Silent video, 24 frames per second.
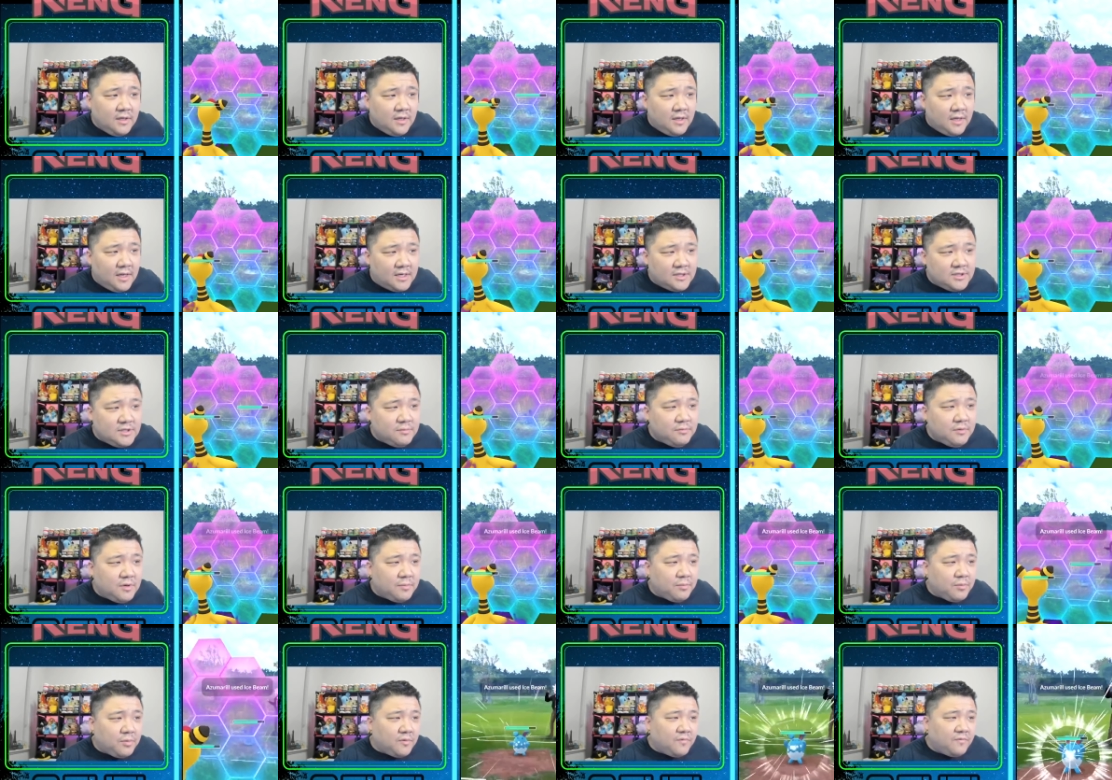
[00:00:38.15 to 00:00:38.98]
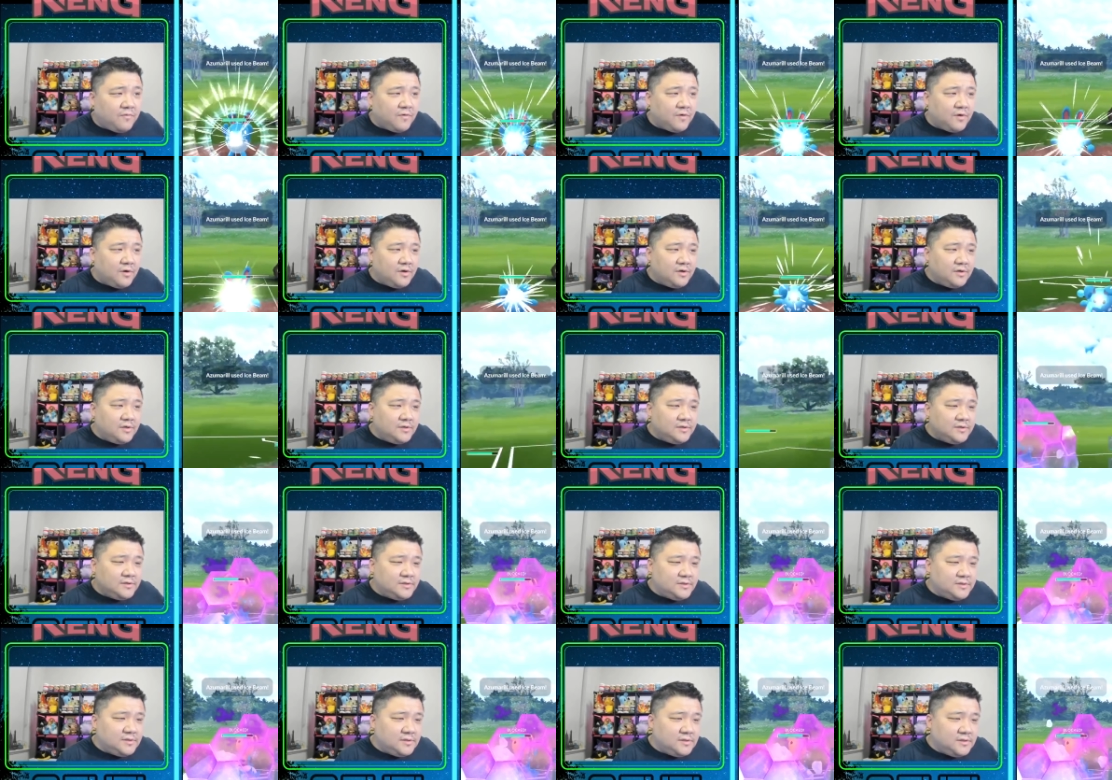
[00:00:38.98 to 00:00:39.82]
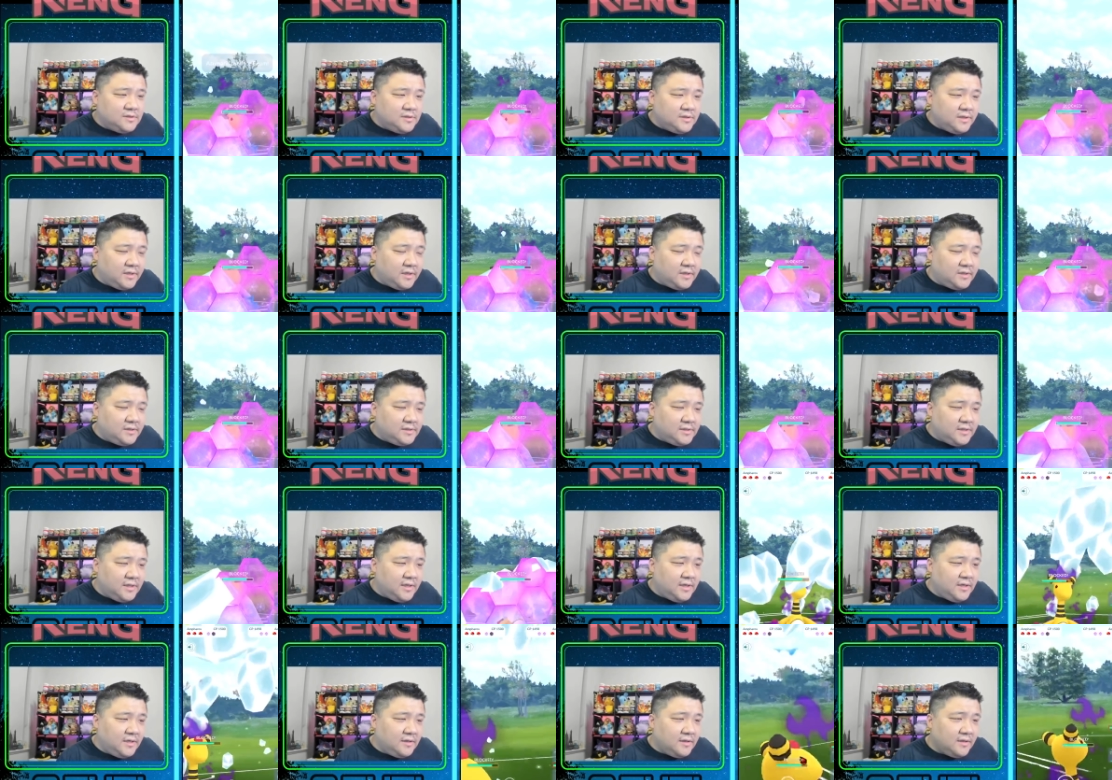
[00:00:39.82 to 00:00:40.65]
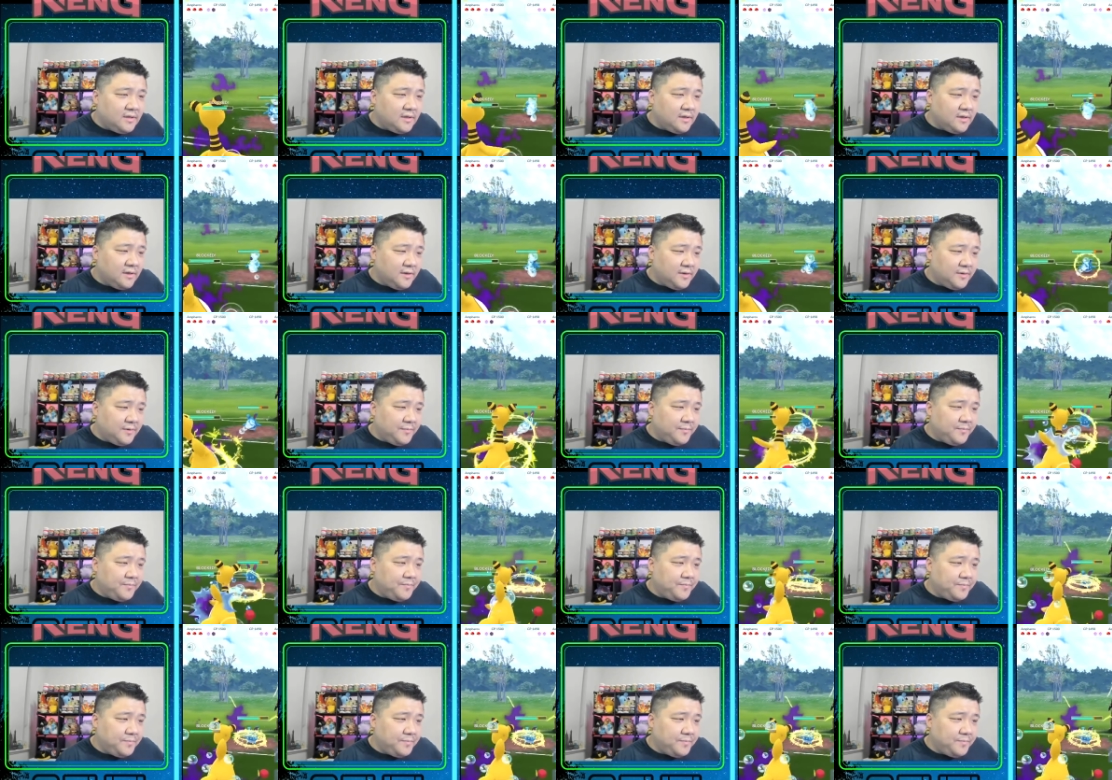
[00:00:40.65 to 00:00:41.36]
Actually, would have preferred seeing the um,